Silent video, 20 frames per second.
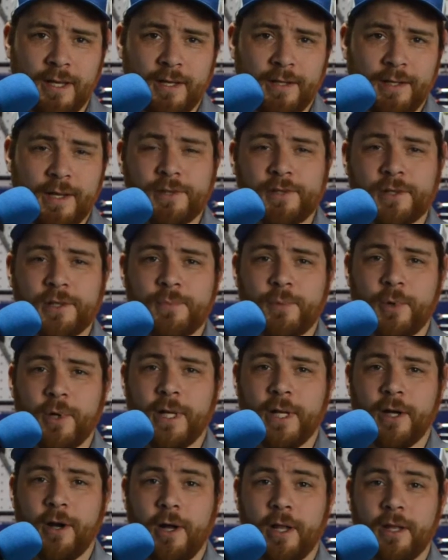Tesla's
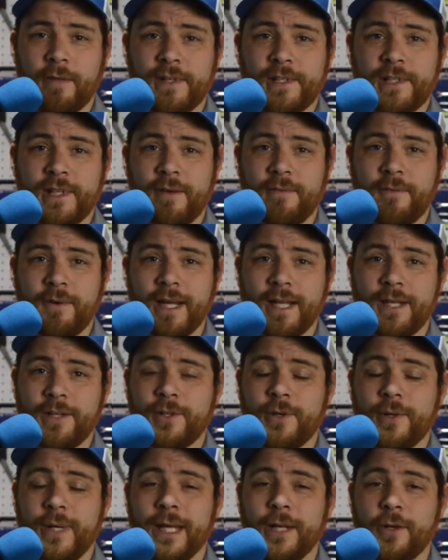putting all of its effort
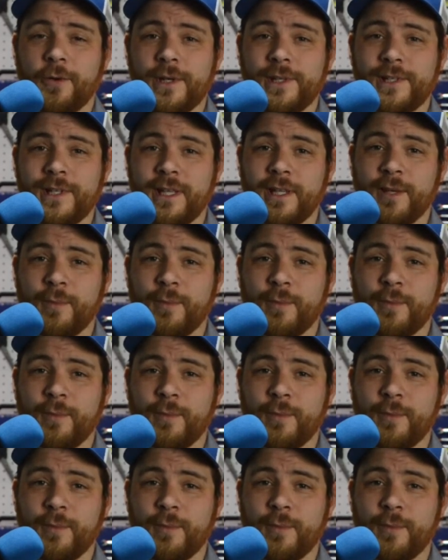into increasing